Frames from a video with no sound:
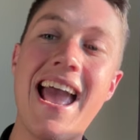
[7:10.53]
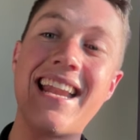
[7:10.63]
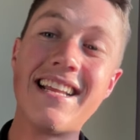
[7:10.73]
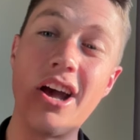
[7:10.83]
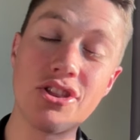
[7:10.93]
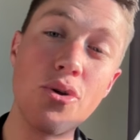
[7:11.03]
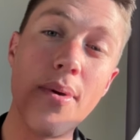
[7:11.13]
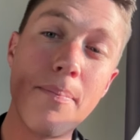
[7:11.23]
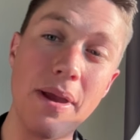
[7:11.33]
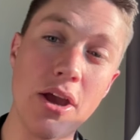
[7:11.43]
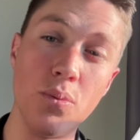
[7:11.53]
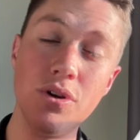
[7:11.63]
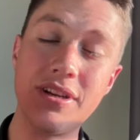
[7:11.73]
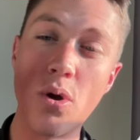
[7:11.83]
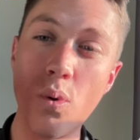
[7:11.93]
and gutter repair
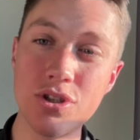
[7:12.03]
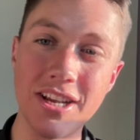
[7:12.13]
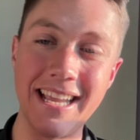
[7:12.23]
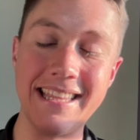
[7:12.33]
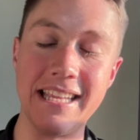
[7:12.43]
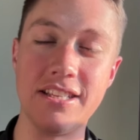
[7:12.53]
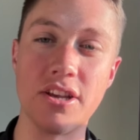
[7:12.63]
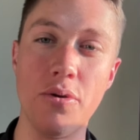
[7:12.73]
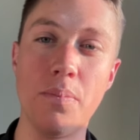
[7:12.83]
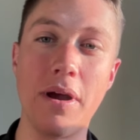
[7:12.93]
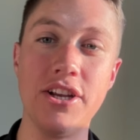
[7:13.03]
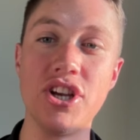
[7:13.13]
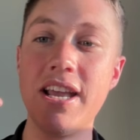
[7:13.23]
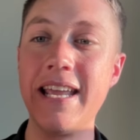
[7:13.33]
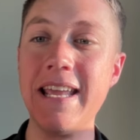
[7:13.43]
would also get its own page
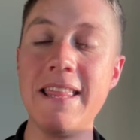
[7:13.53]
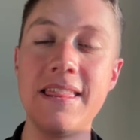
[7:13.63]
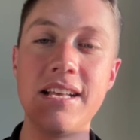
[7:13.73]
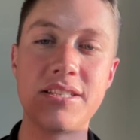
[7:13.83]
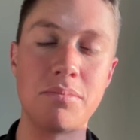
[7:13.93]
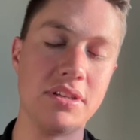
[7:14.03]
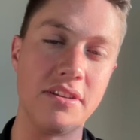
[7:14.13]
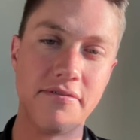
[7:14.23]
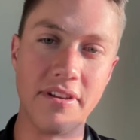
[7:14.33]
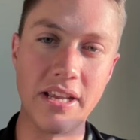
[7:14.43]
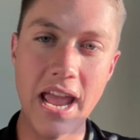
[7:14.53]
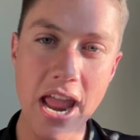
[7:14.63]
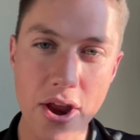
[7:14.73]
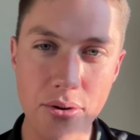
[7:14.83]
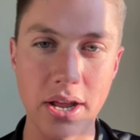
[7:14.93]
in the specific
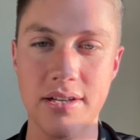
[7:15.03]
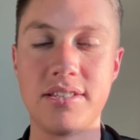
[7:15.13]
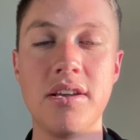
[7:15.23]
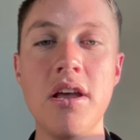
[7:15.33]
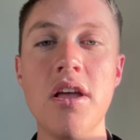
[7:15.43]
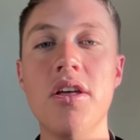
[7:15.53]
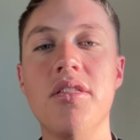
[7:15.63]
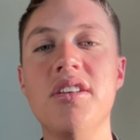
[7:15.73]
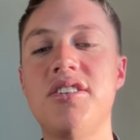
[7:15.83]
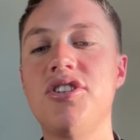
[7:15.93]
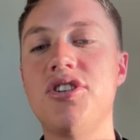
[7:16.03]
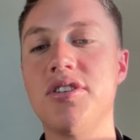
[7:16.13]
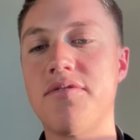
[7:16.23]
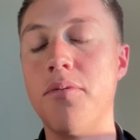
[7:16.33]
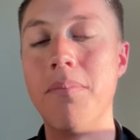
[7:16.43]
areas. This is
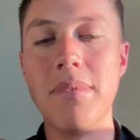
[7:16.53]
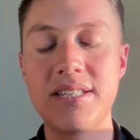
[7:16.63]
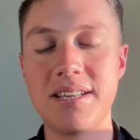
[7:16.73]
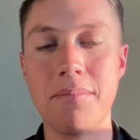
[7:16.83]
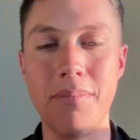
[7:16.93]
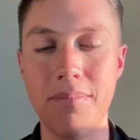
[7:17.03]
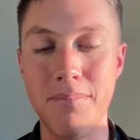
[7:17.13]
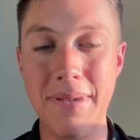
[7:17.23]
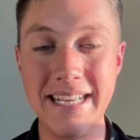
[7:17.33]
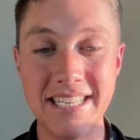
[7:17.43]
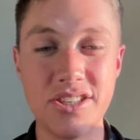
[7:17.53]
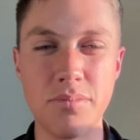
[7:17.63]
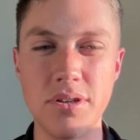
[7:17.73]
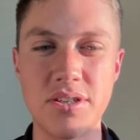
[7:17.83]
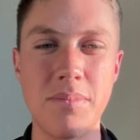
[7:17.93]
just for message
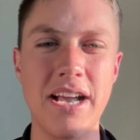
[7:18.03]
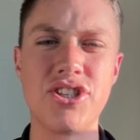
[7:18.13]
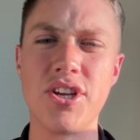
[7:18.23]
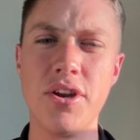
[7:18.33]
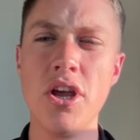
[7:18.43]
mismatch and